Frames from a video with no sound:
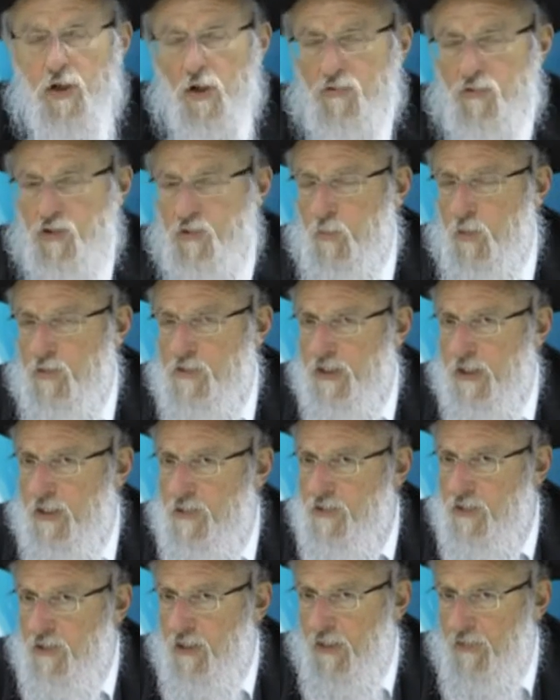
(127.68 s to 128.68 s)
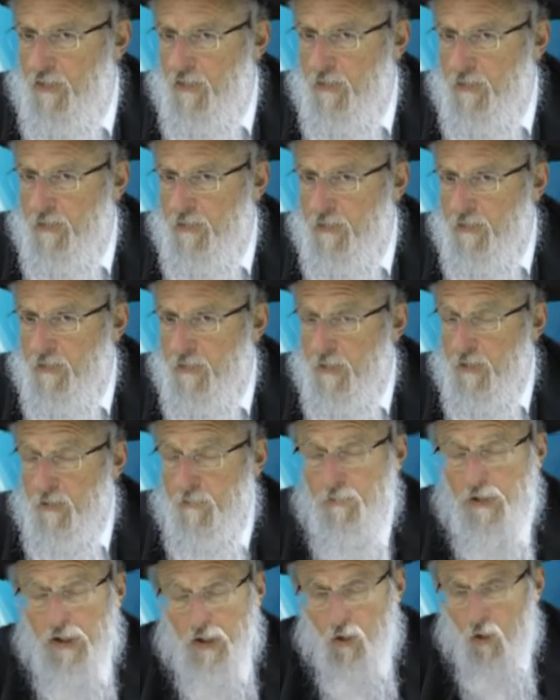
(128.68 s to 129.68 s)
cultures once against another
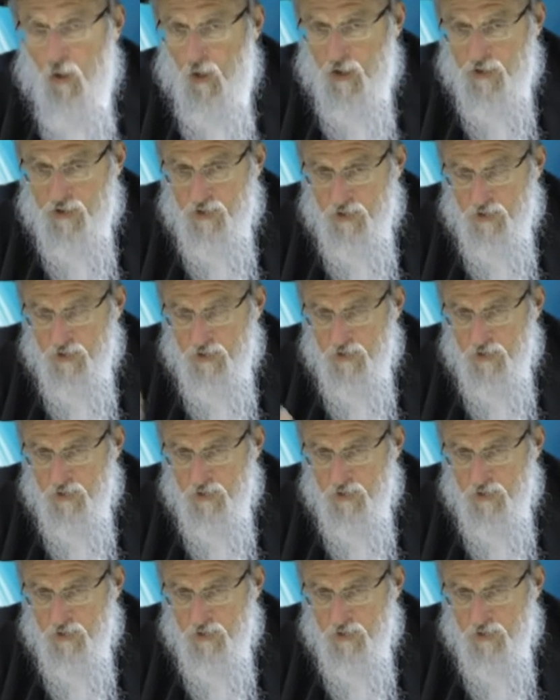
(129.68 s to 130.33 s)
because